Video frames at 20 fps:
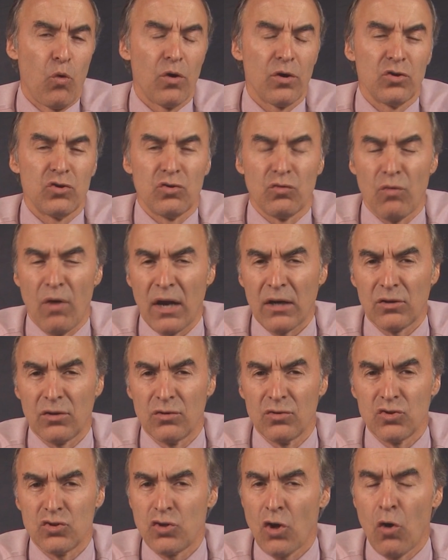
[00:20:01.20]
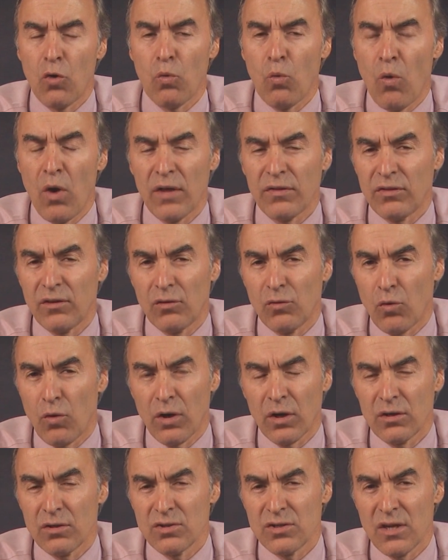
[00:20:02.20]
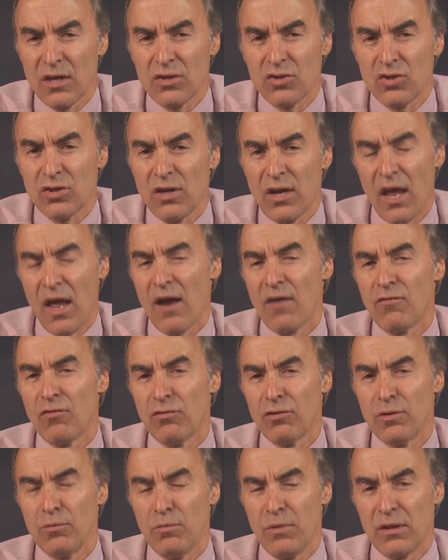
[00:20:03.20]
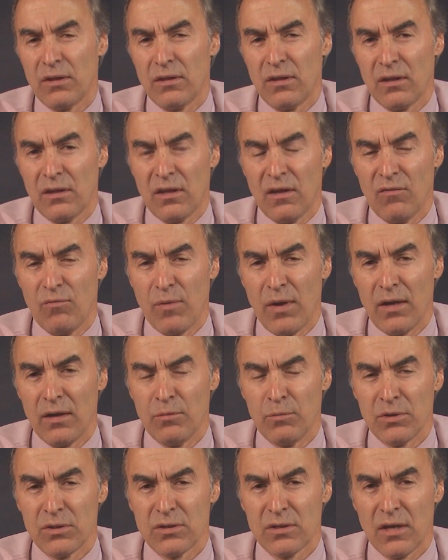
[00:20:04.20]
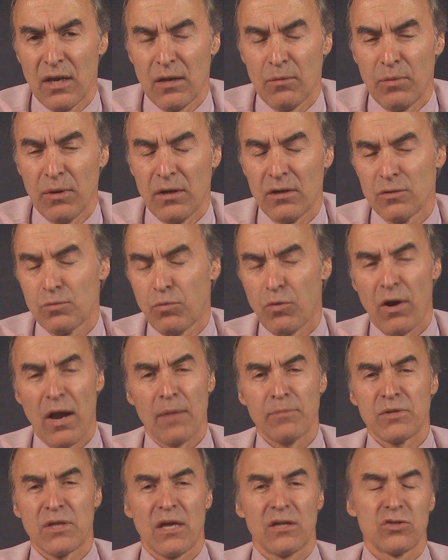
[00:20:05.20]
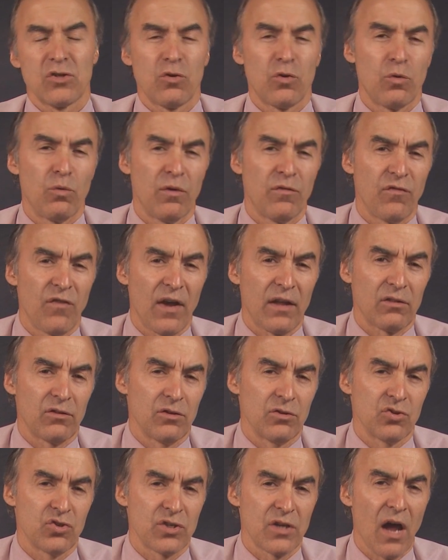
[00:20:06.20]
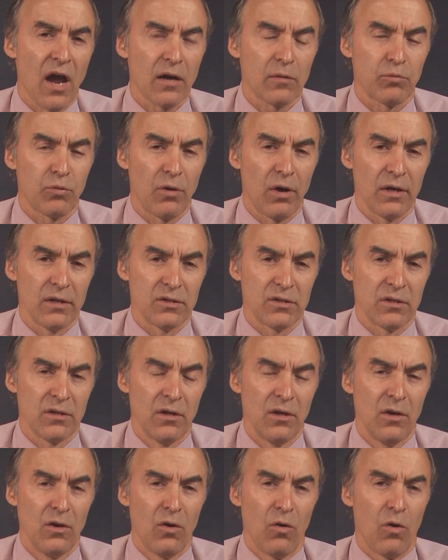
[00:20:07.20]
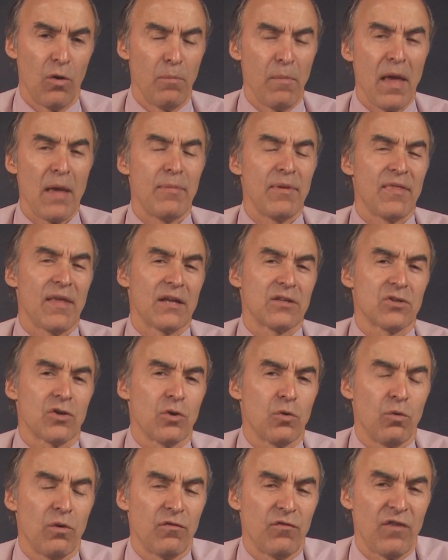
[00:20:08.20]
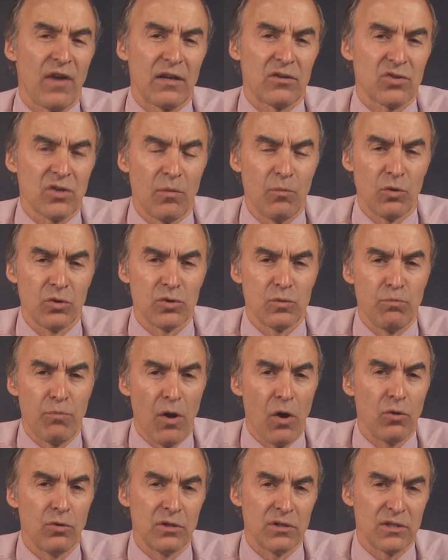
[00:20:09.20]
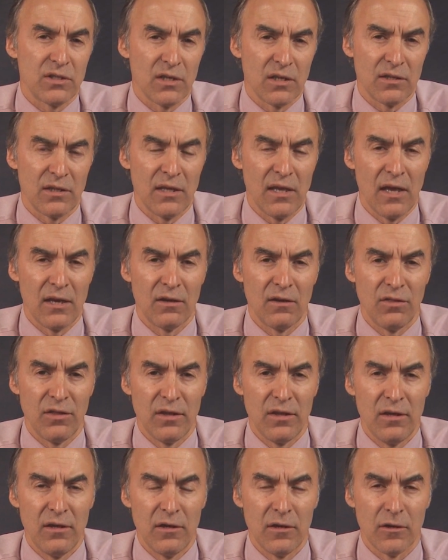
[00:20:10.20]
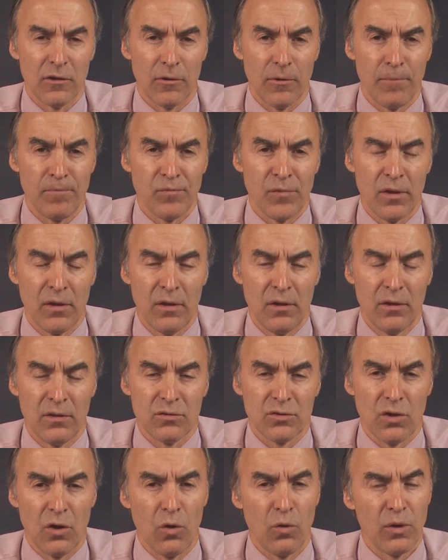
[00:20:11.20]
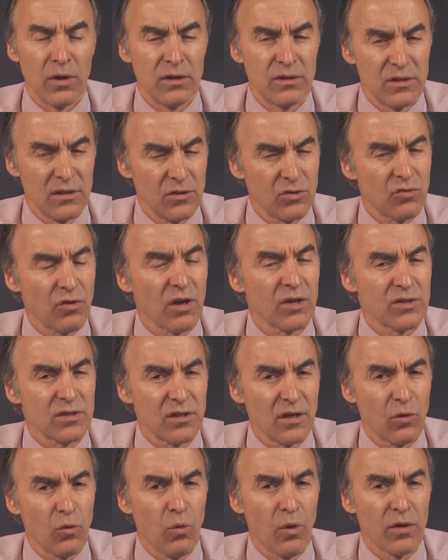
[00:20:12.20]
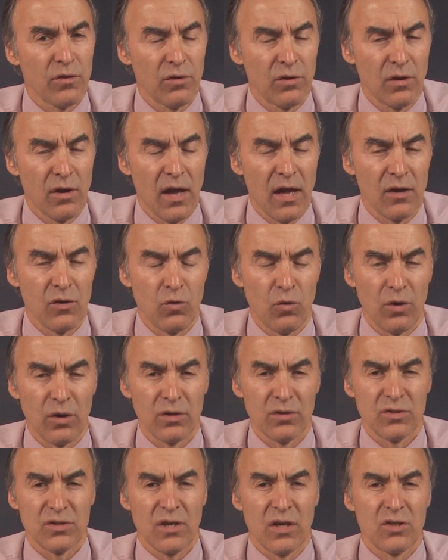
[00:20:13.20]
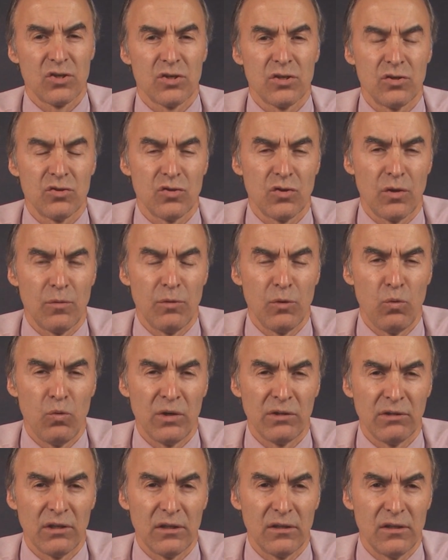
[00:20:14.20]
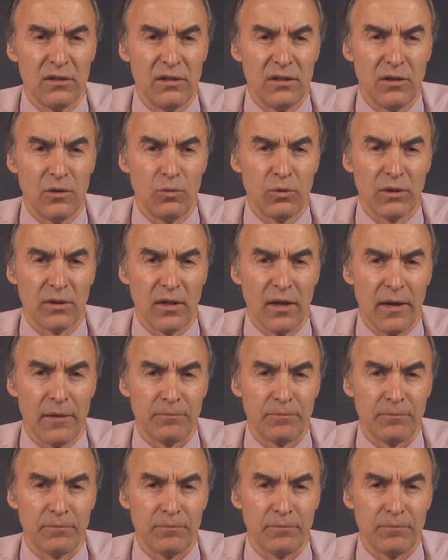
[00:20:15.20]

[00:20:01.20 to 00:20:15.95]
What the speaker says: of directors don't want their organization to ever admit that they've made a mistake because perhaps that's going to affect their stock price, or maybe that's going to affect someone's bonus at the end of the year. So it's interesting whether or not an organization is going to be willing to deal with that.